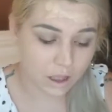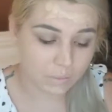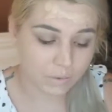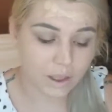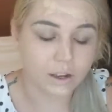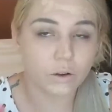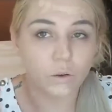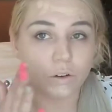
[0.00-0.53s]
I'm
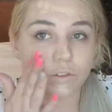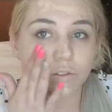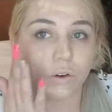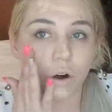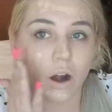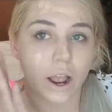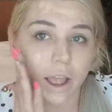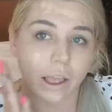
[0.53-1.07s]
not going
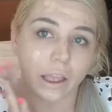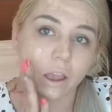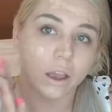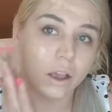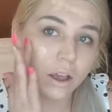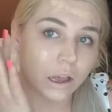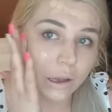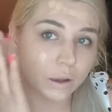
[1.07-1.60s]
for a
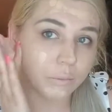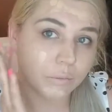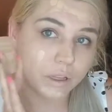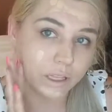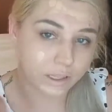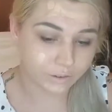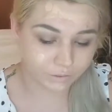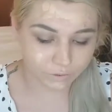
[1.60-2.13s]

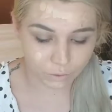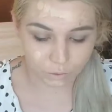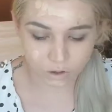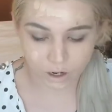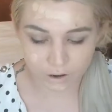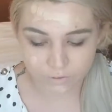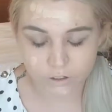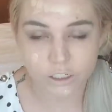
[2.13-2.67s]
completely full
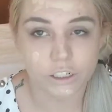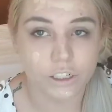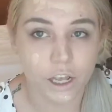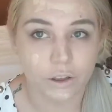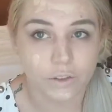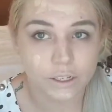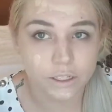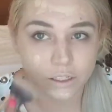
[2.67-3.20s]
coverage,
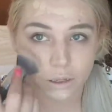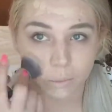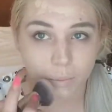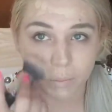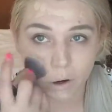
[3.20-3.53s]
so this is going to be